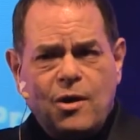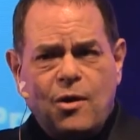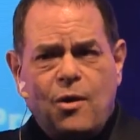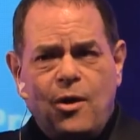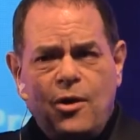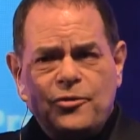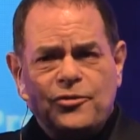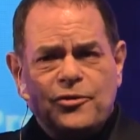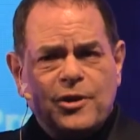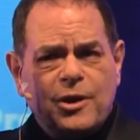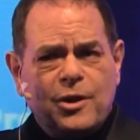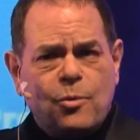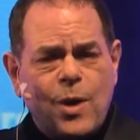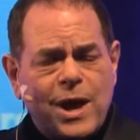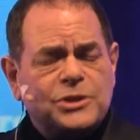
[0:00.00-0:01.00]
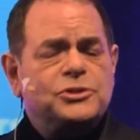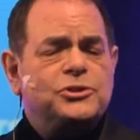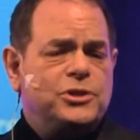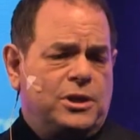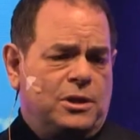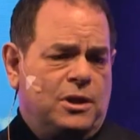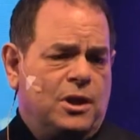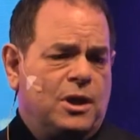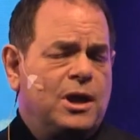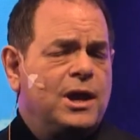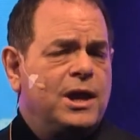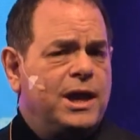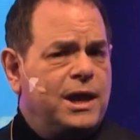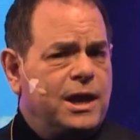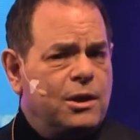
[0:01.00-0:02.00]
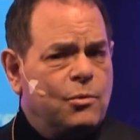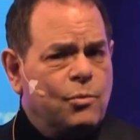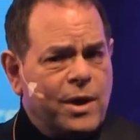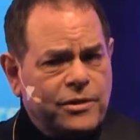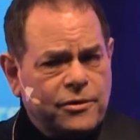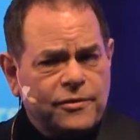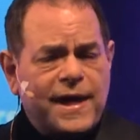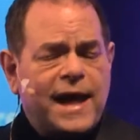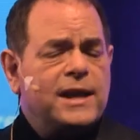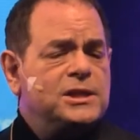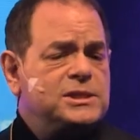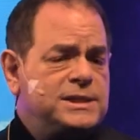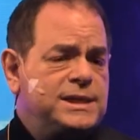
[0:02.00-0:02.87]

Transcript: also question whether that is